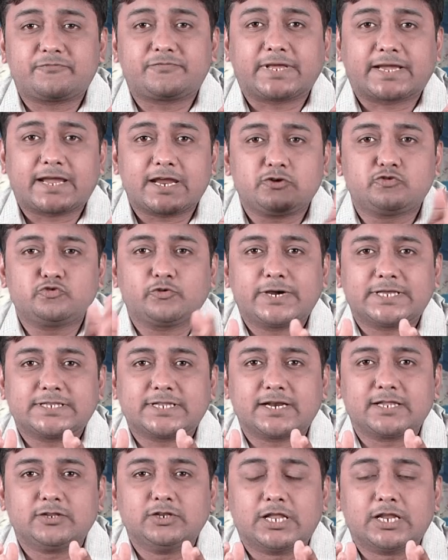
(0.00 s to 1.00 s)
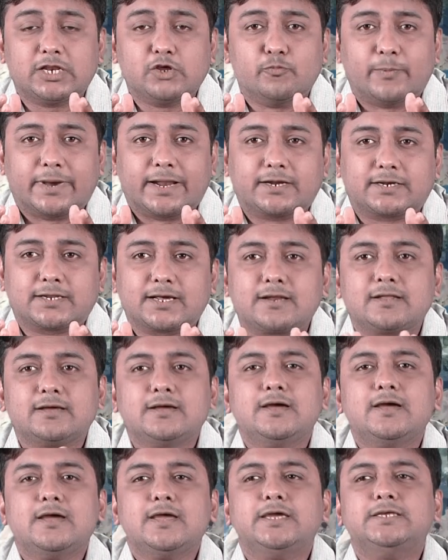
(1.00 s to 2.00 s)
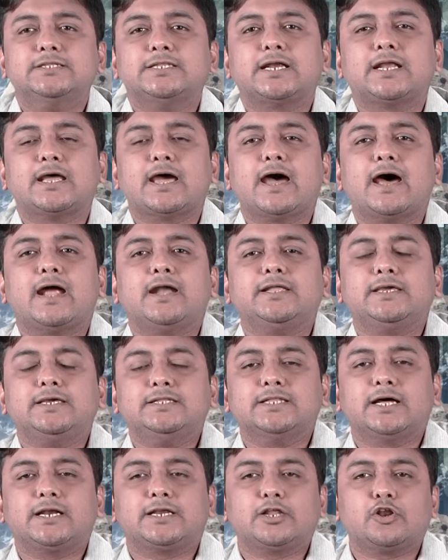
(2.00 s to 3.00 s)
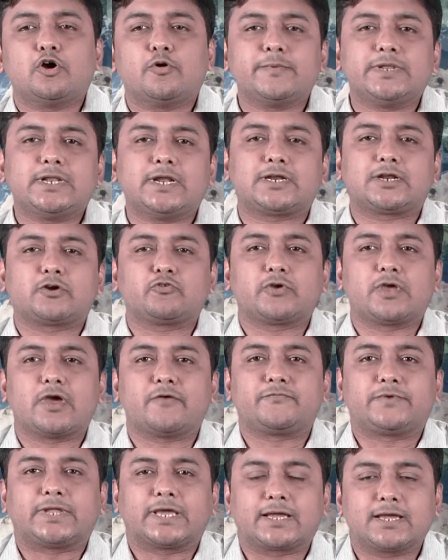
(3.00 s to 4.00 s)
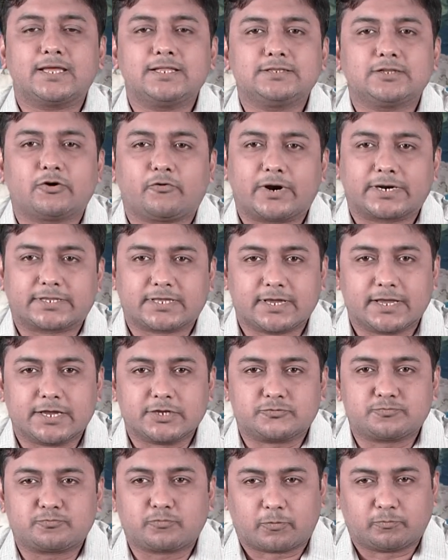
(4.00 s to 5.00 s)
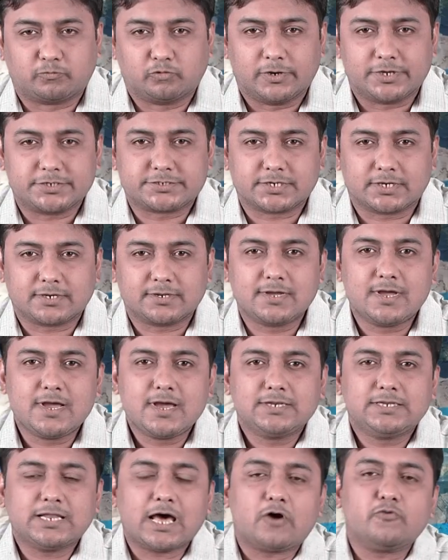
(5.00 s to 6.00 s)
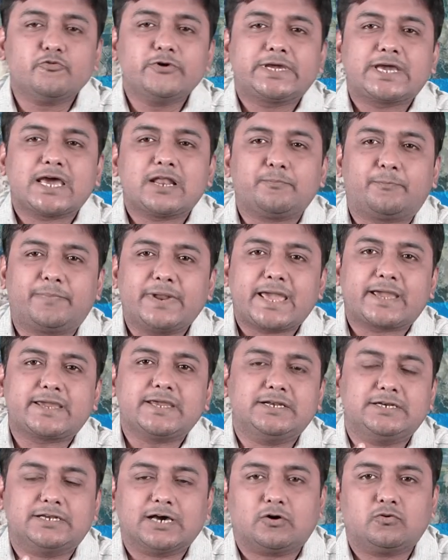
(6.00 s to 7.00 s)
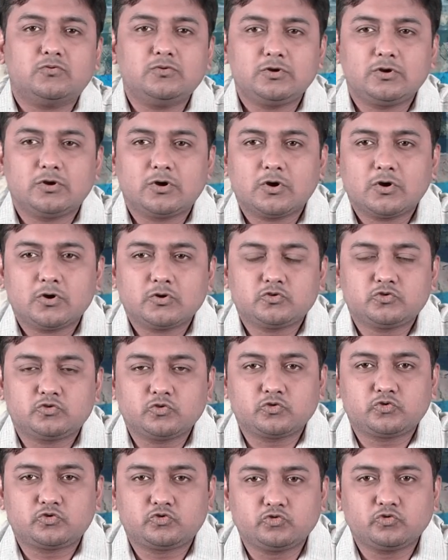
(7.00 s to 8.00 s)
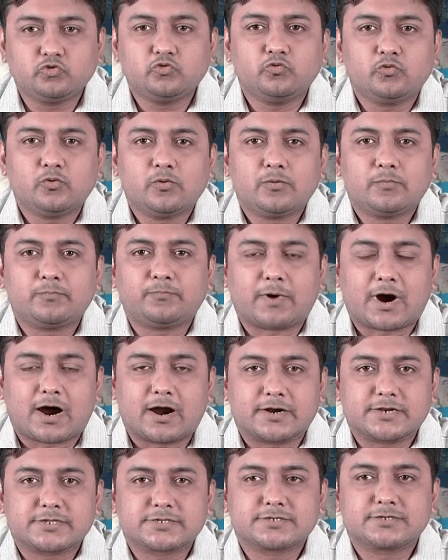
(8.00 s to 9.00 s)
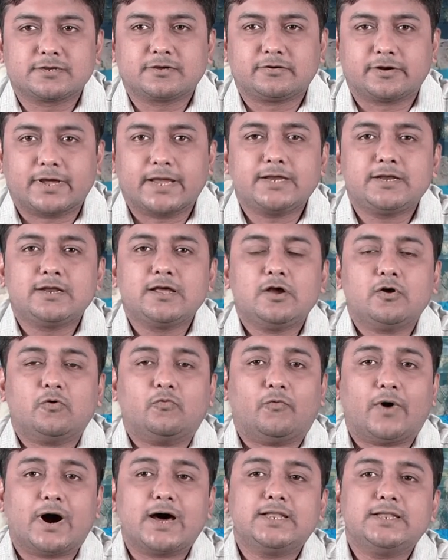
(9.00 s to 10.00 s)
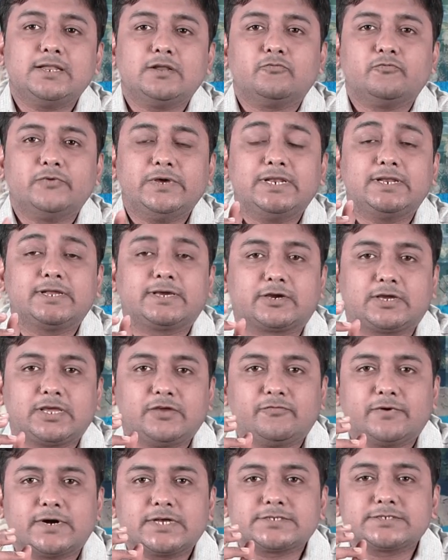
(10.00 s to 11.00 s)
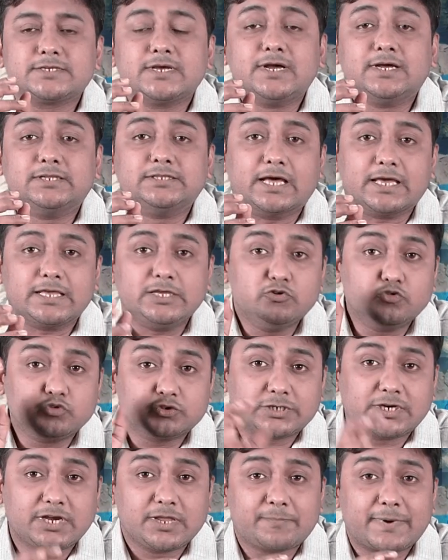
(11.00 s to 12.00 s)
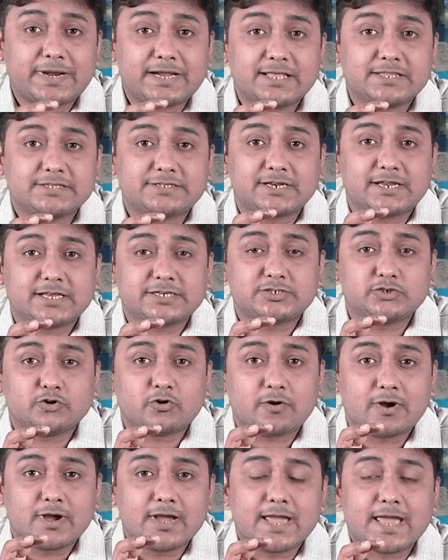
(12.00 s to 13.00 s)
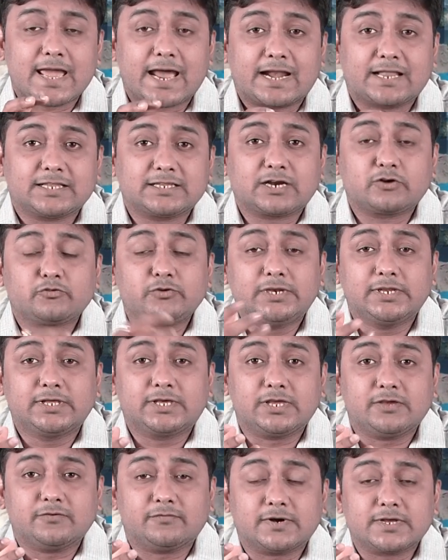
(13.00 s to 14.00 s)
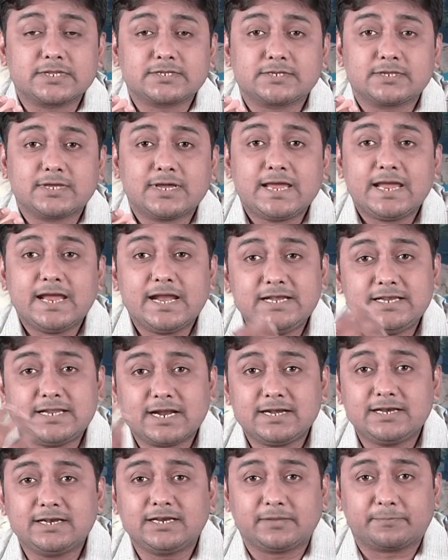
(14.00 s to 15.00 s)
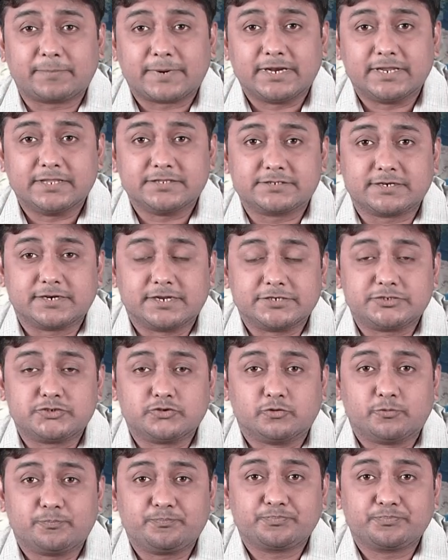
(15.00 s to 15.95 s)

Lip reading: taken together in the numerator, and in the denominator we have taken the working age population. Now we can break it down to two parts, right? One will give us the youth dependency ratio, another will give us elderly dependency ratio,